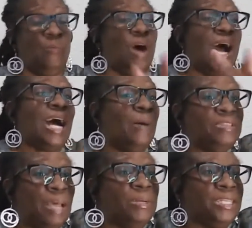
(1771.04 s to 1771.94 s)
Well, I
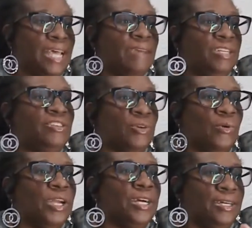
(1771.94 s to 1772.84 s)
was able to save this
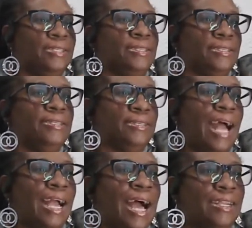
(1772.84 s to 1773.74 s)
story because
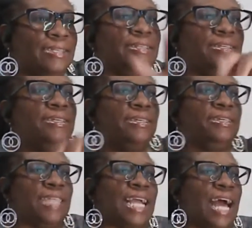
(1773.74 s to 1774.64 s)
I kind of
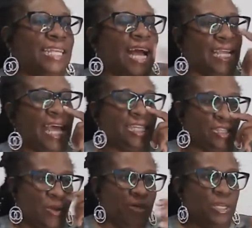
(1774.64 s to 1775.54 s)
got
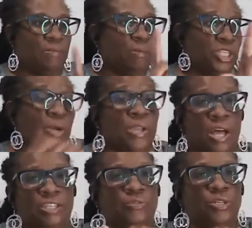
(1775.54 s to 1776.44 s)
gangsta on them. I'm gonna show
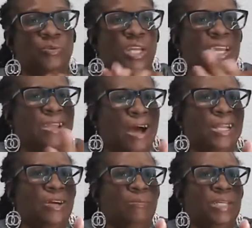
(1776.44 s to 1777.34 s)
y'all this real quick, and y'all
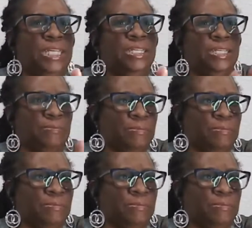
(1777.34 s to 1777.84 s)
ain't gonna believe this.